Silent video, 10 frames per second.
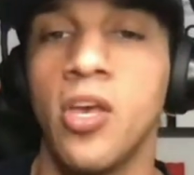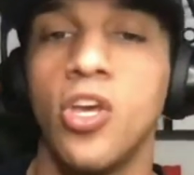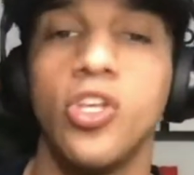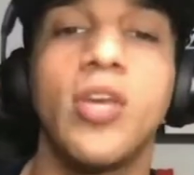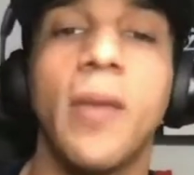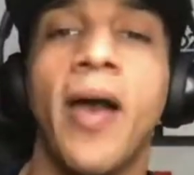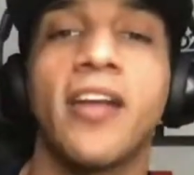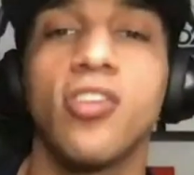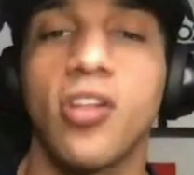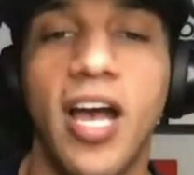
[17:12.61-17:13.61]
you get back
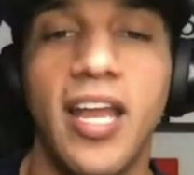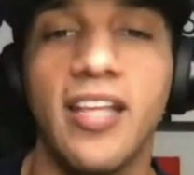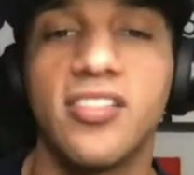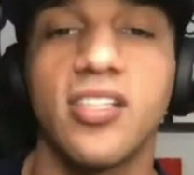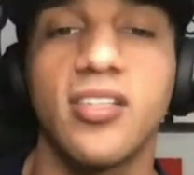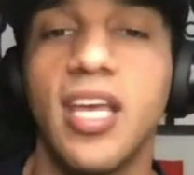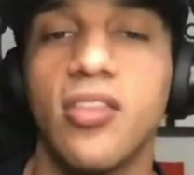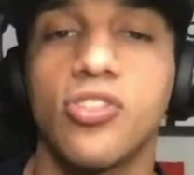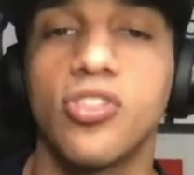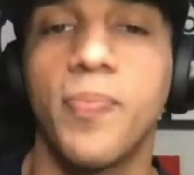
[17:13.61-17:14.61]
to your client instantly and
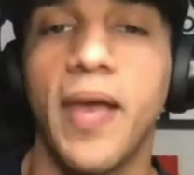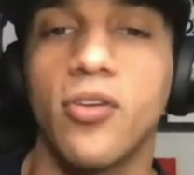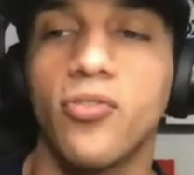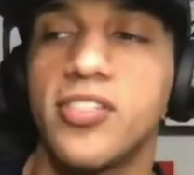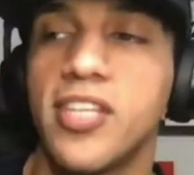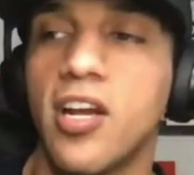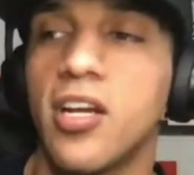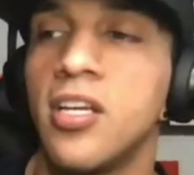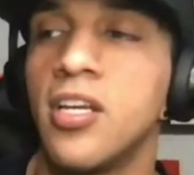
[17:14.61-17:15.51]
there's no boundaries there.